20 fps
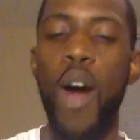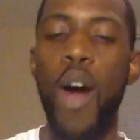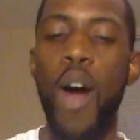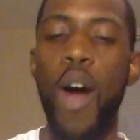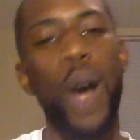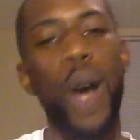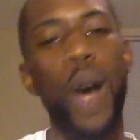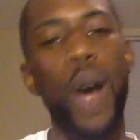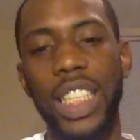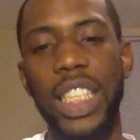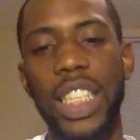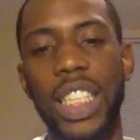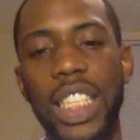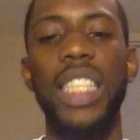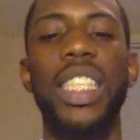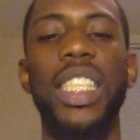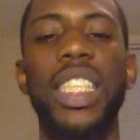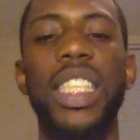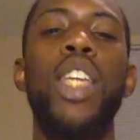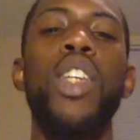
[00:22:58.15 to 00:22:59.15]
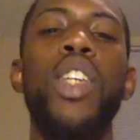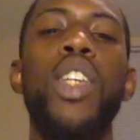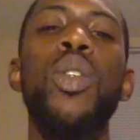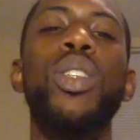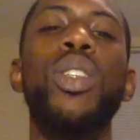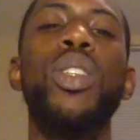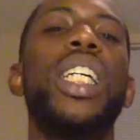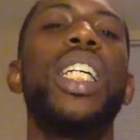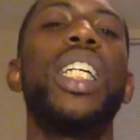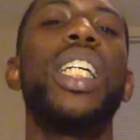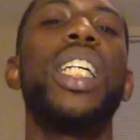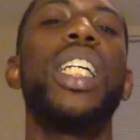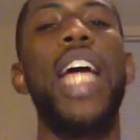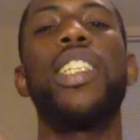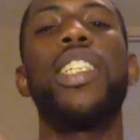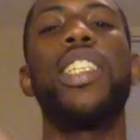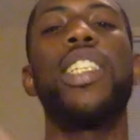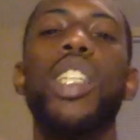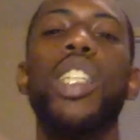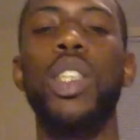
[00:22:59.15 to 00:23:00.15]
questions, and you just
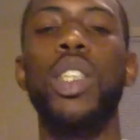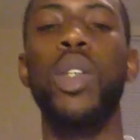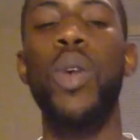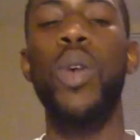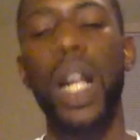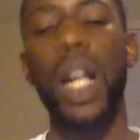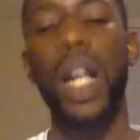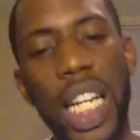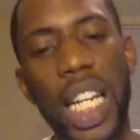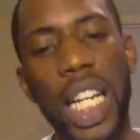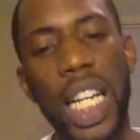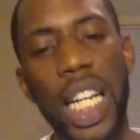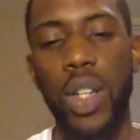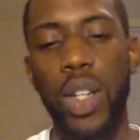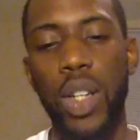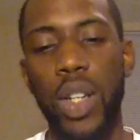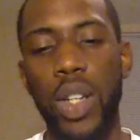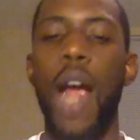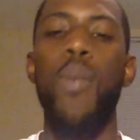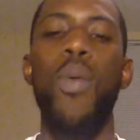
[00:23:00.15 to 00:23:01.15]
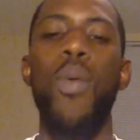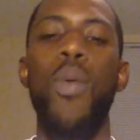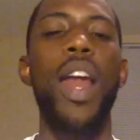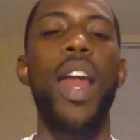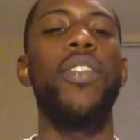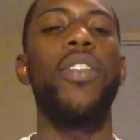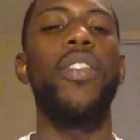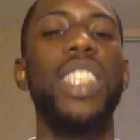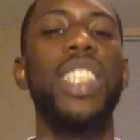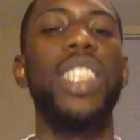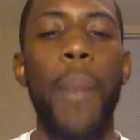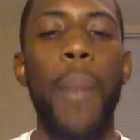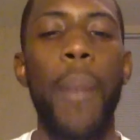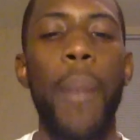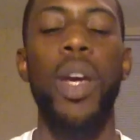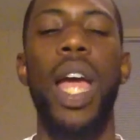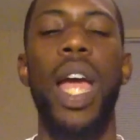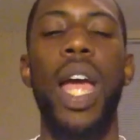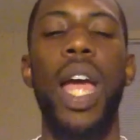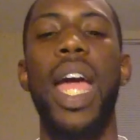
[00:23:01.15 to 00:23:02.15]
answer as quickly as you can right off the top
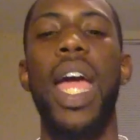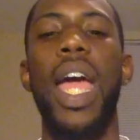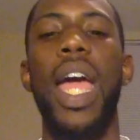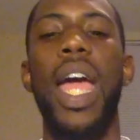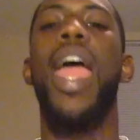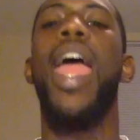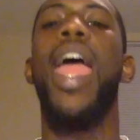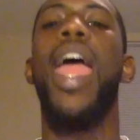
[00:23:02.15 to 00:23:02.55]
of your head.